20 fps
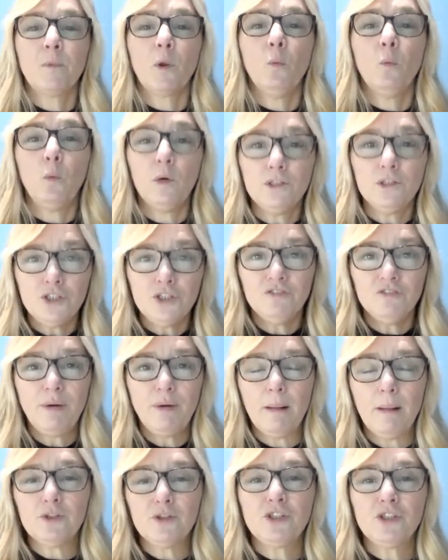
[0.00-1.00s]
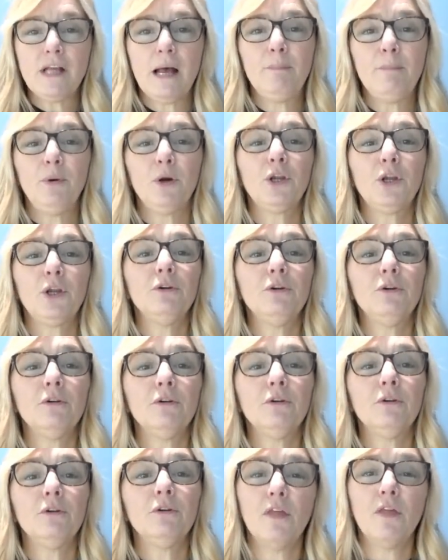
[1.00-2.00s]
Once you've published that book, you're an
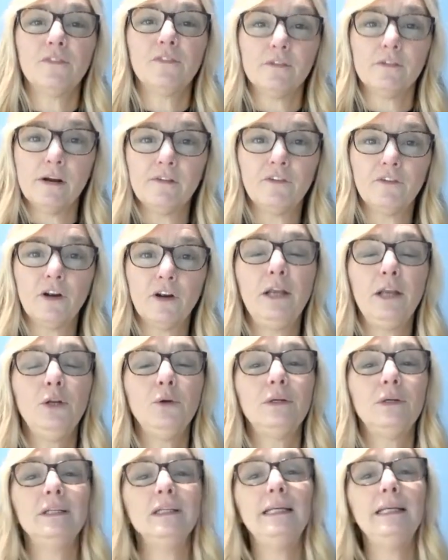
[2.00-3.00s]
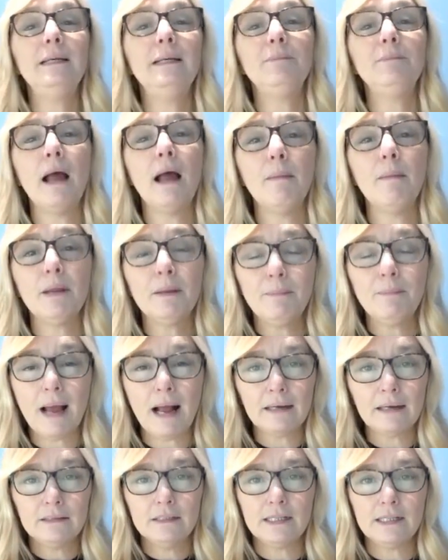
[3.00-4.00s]
author forever, and you can keep coming
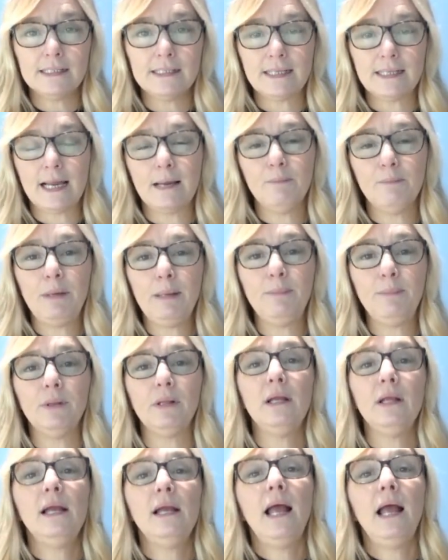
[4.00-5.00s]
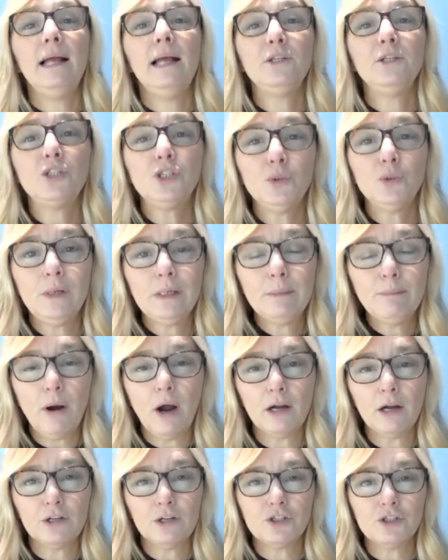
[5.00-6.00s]
back to the same people and doing
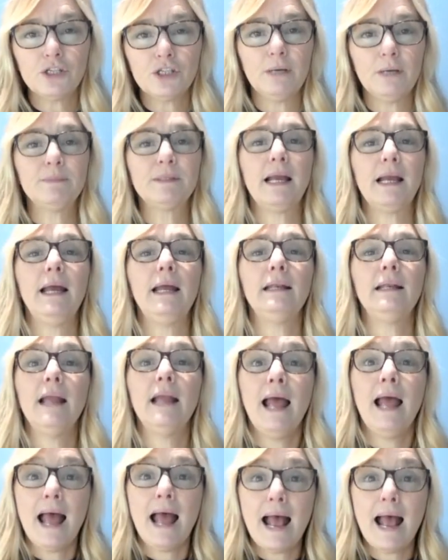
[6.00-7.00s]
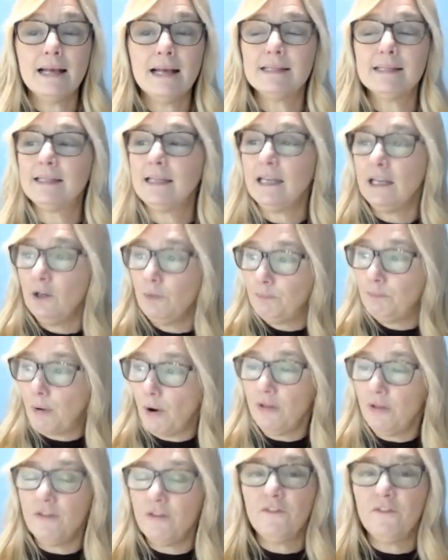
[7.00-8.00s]
partnerships. And as
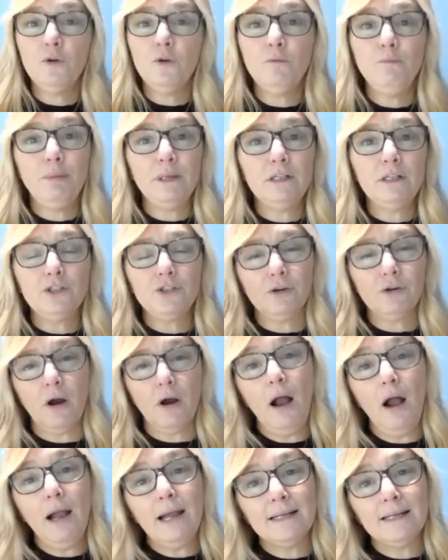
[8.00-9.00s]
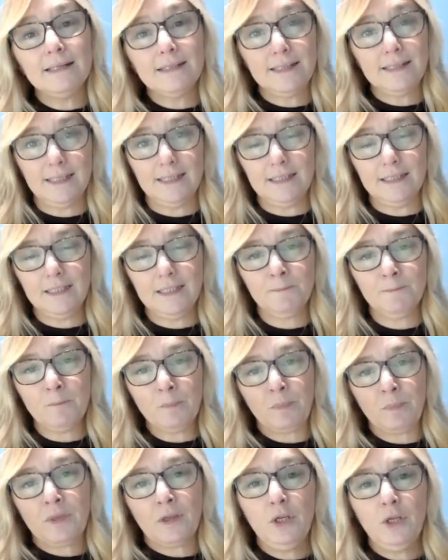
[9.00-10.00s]
both of you build your audiences,
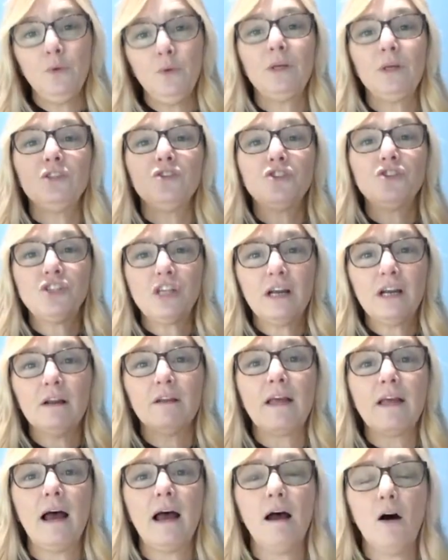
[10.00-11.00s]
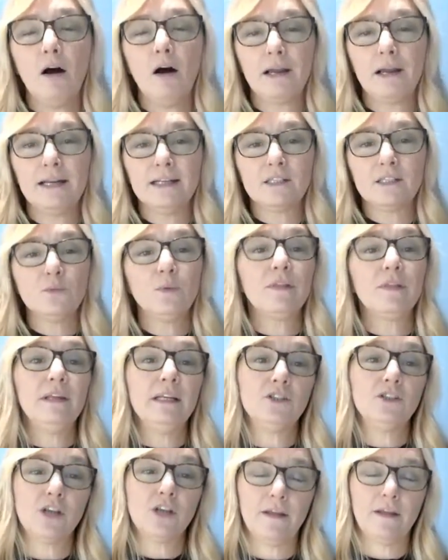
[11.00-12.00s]
you can share that audience with
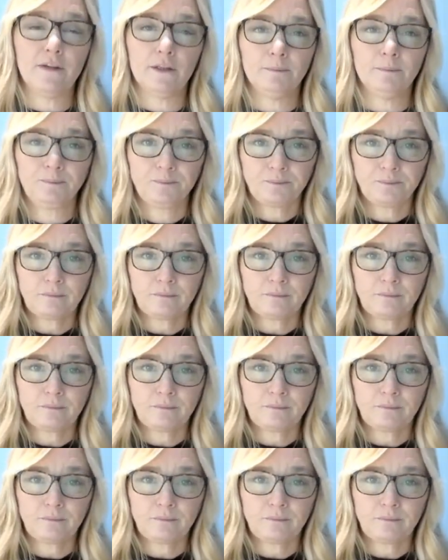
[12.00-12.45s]
each other.